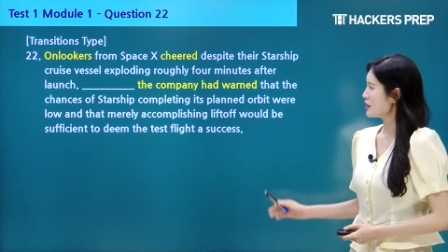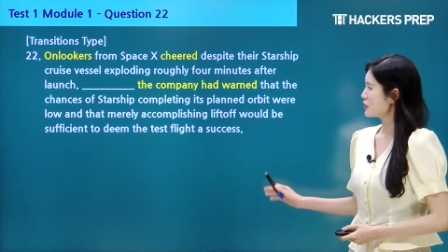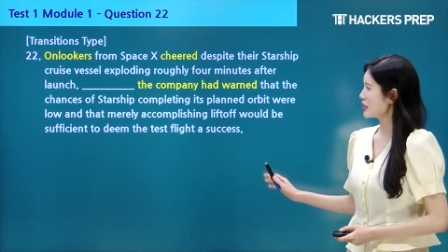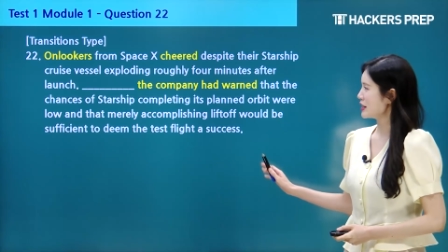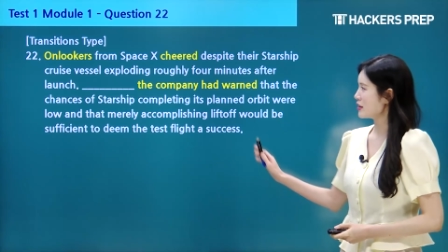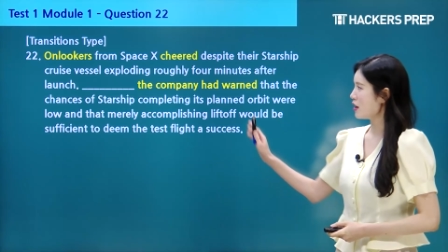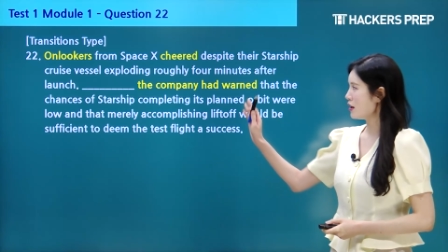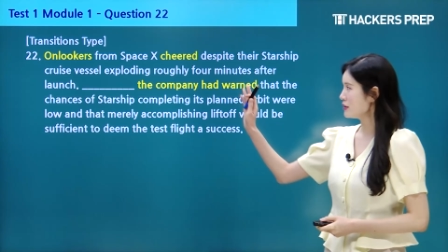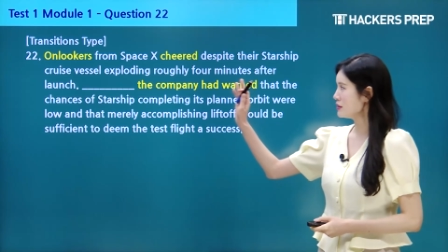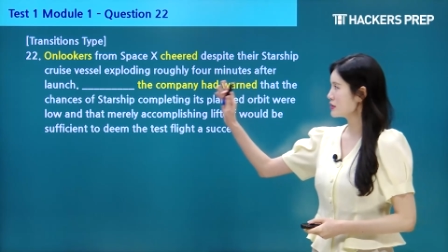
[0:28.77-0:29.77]
Okay,
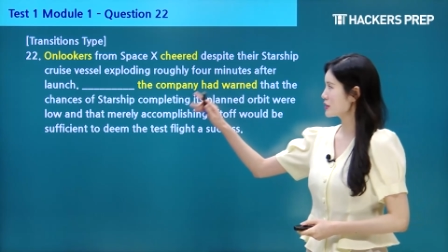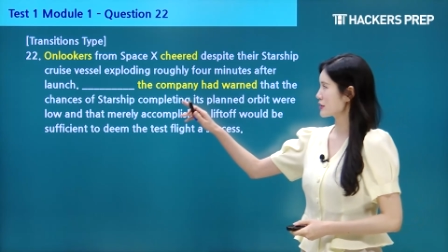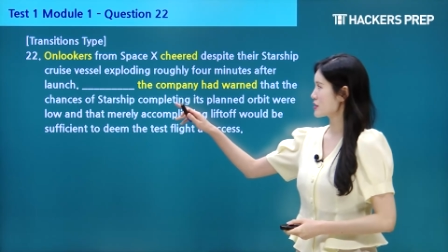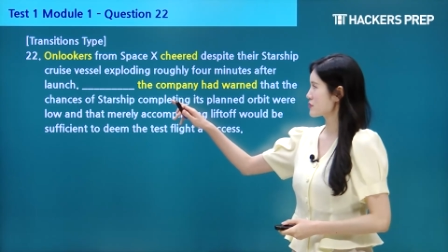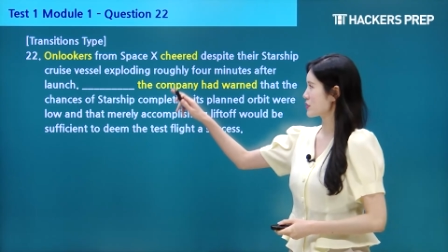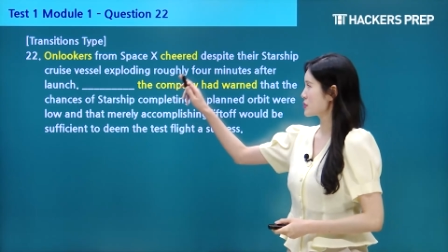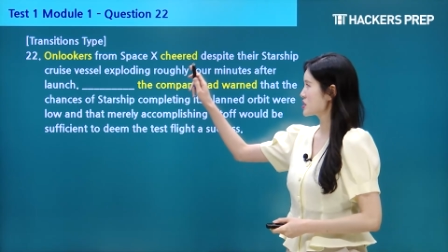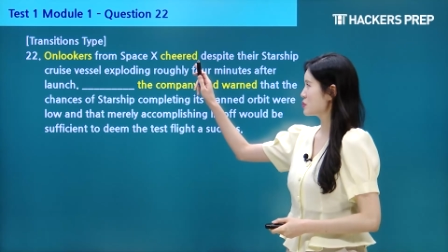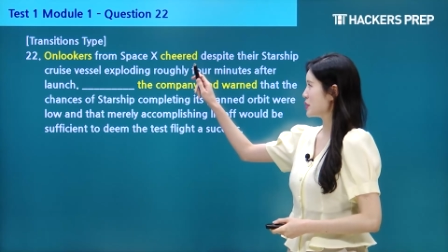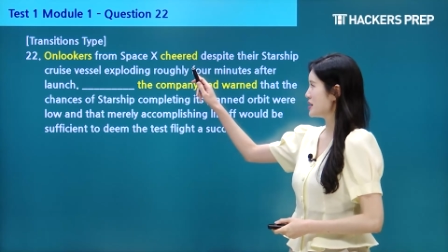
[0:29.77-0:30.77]
onlookers from
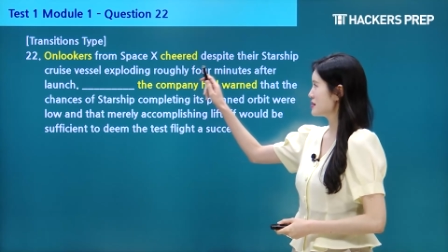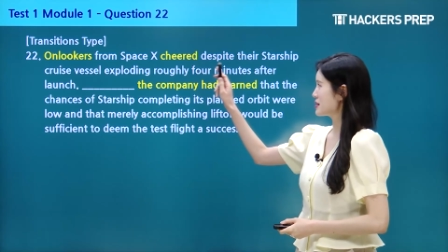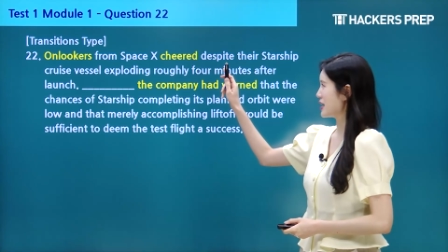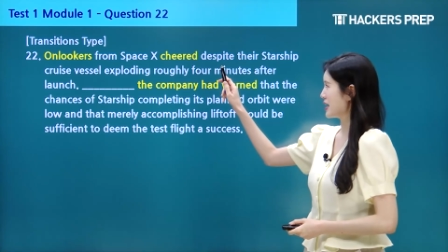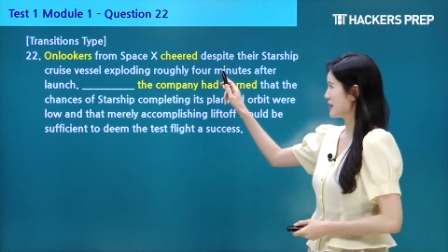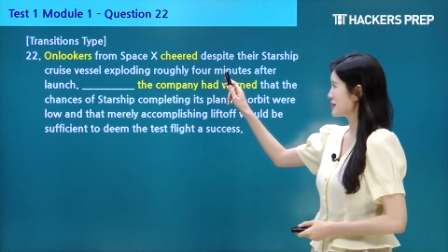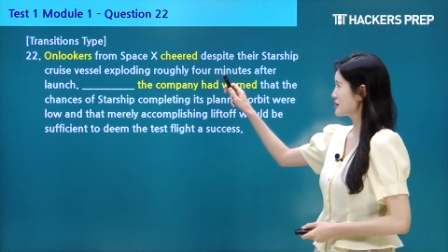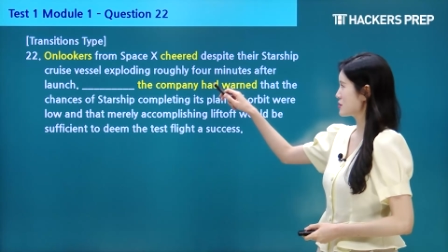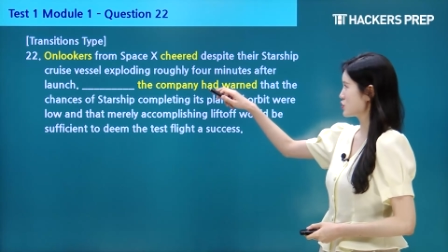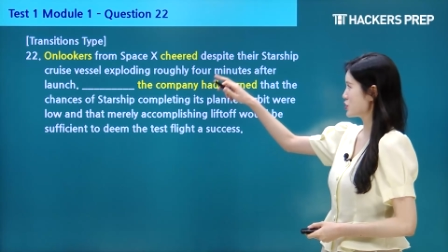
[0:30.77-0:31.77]

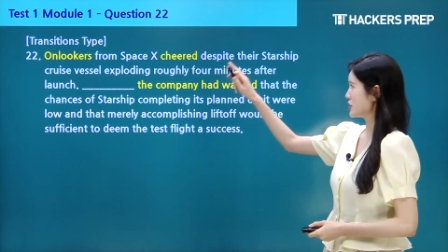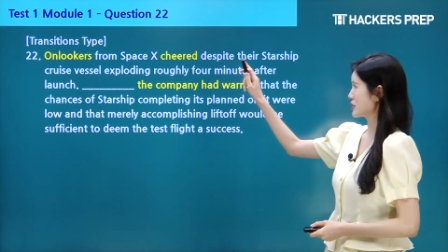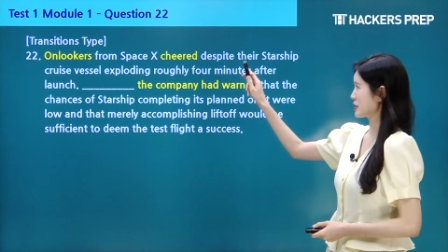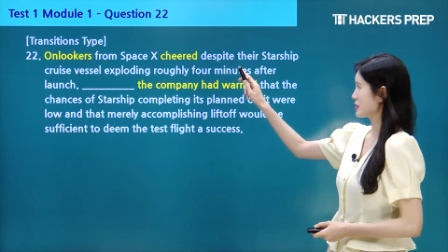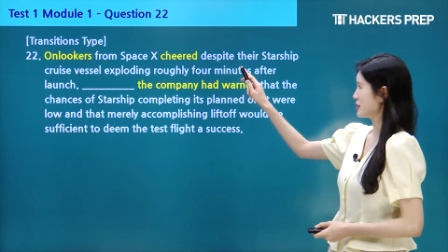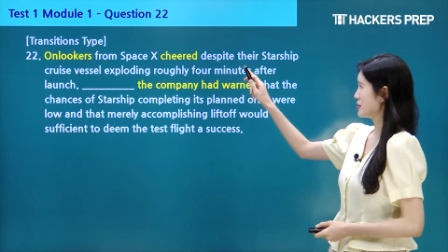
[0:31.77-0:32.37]
SpaceX cheered